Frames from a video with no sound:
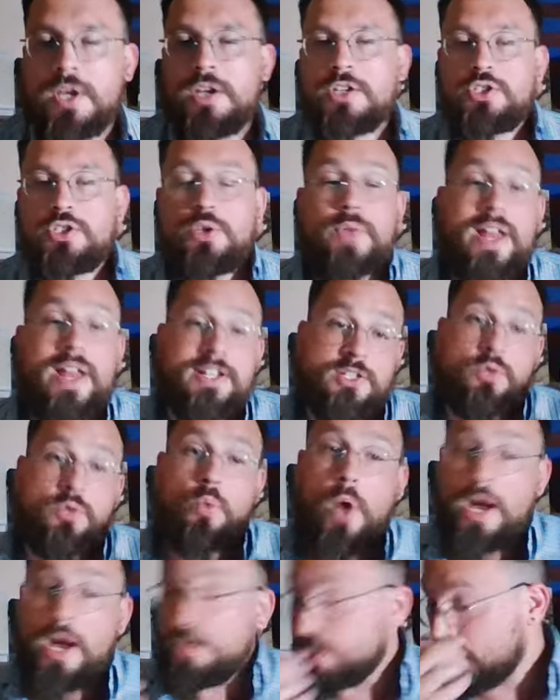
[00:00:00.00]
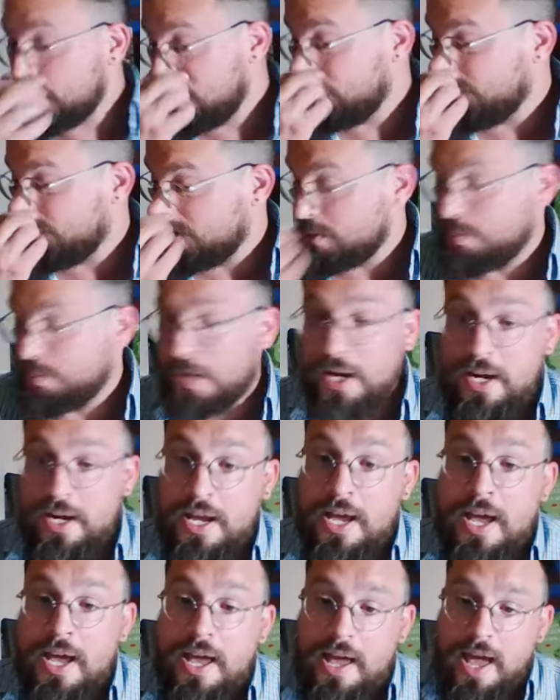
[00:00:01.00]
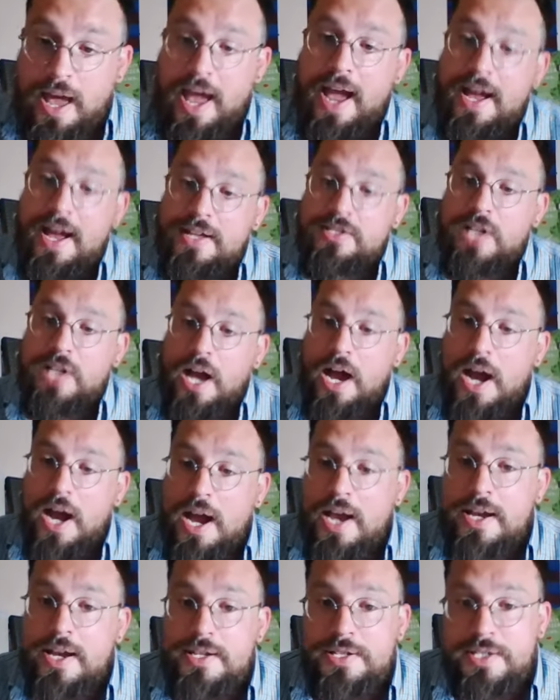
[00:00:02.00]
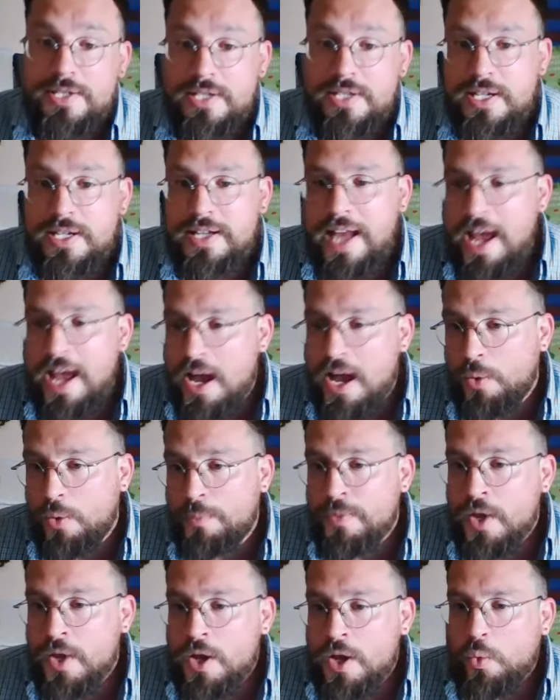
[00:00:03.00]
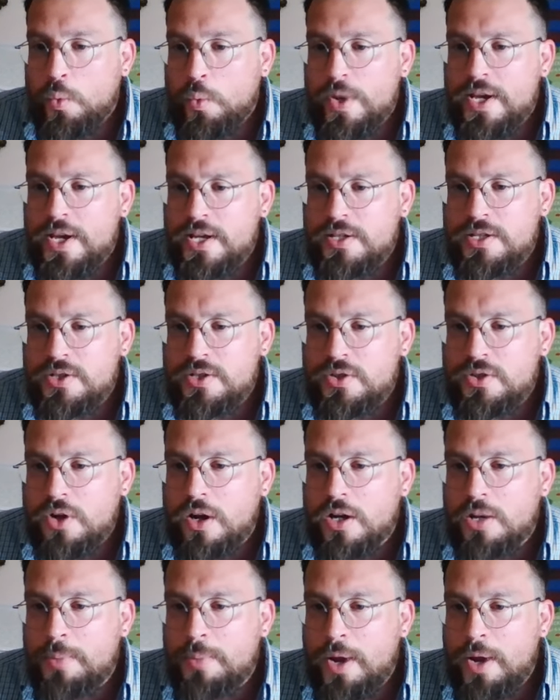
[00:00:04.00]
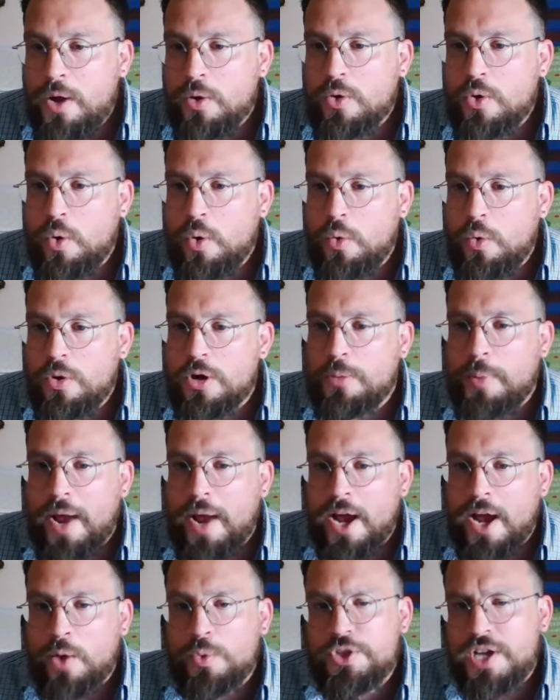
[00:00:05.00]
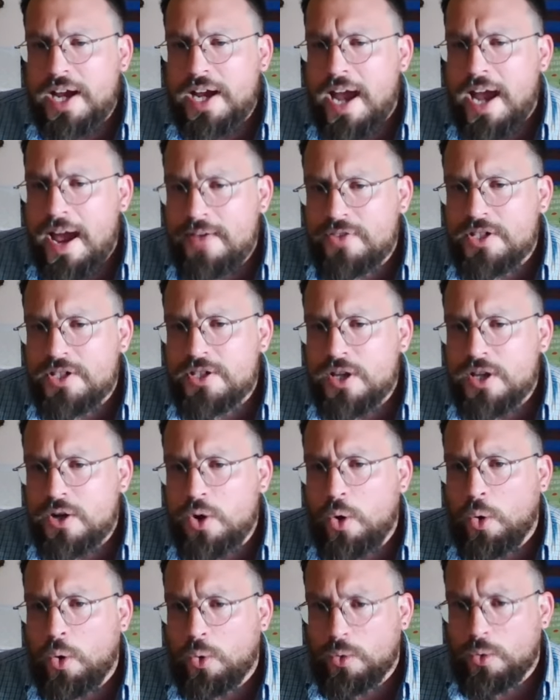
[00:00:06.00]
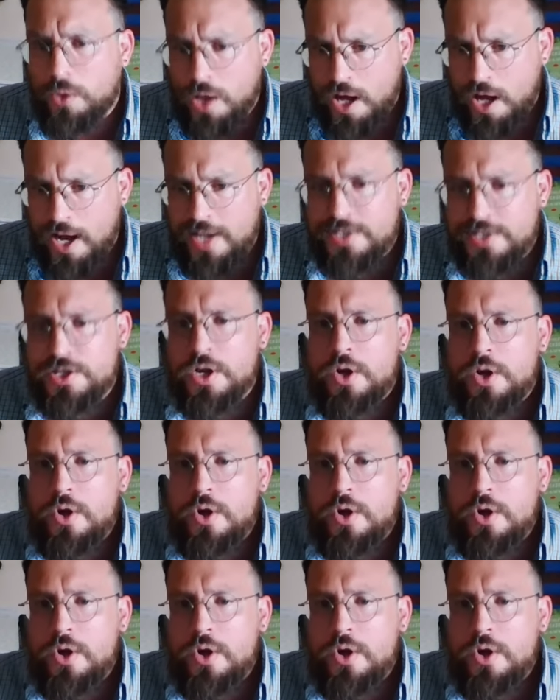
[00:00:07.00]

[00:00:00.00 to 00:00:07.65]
So that's the wide receiver spot as I see it now. We get to talk about cornerback, which I haven't done a whole lot